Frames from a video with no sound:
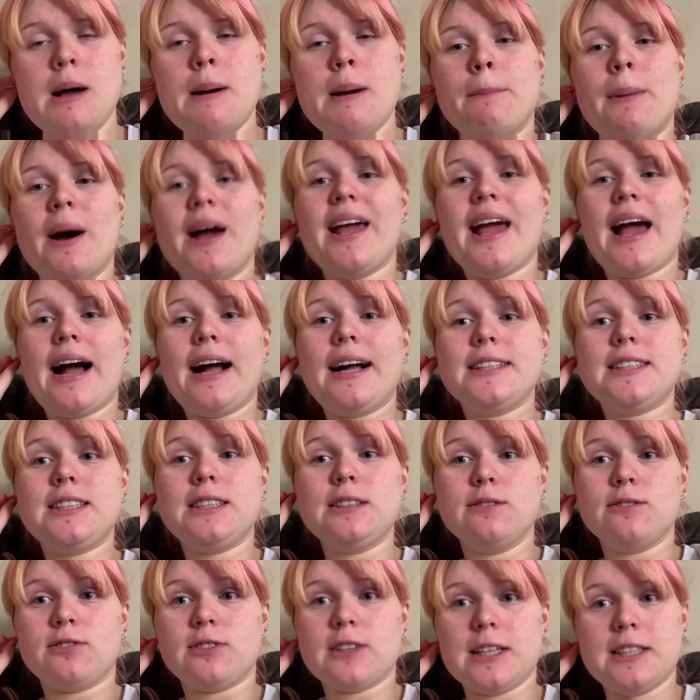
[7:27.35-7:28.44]
But I had
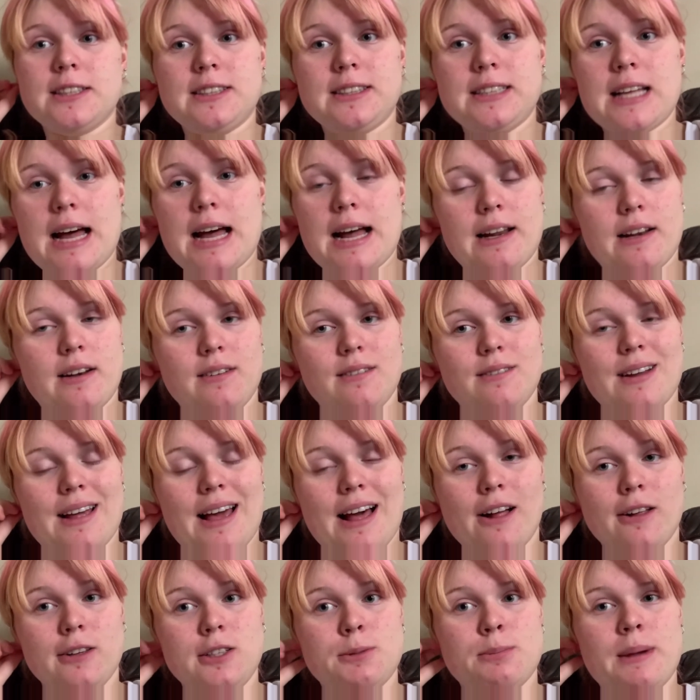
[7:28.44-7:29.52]
some friends that
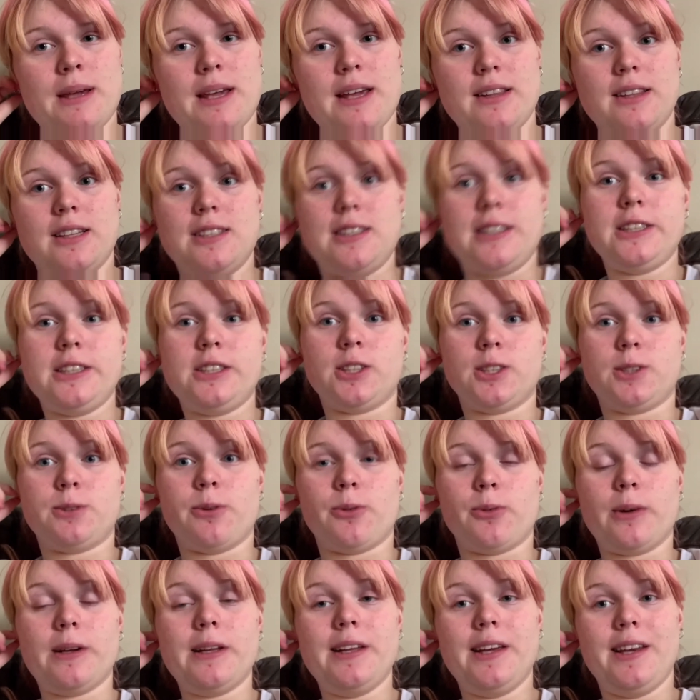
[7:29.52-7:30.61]
helped me, and the teachers were
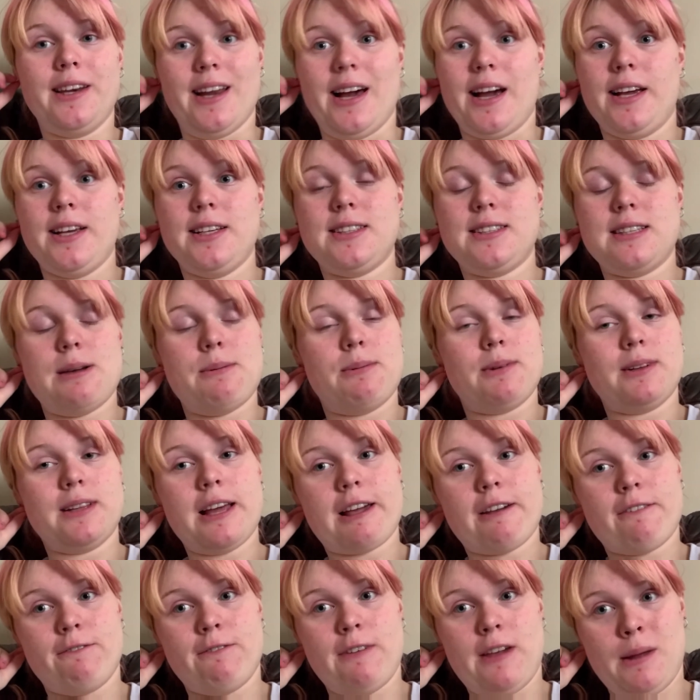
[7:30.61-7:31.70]
really nice. They were like
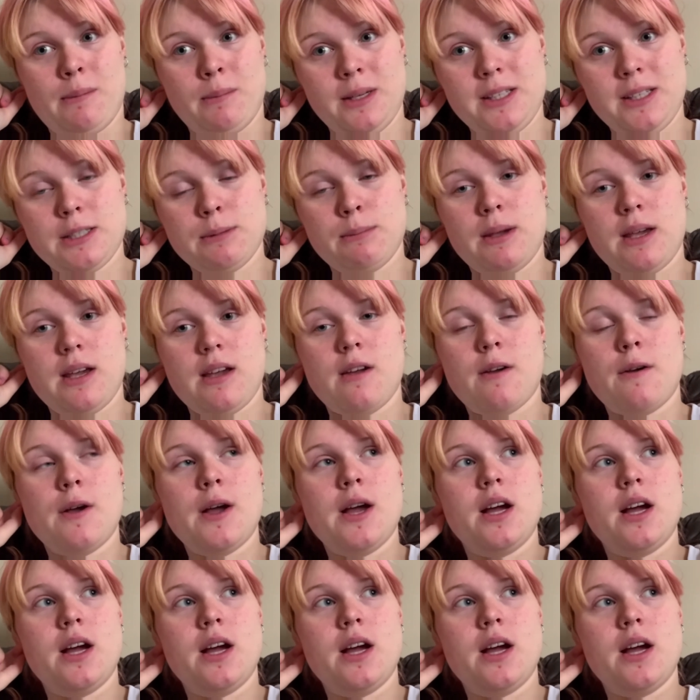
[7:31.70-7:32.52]
a family to me.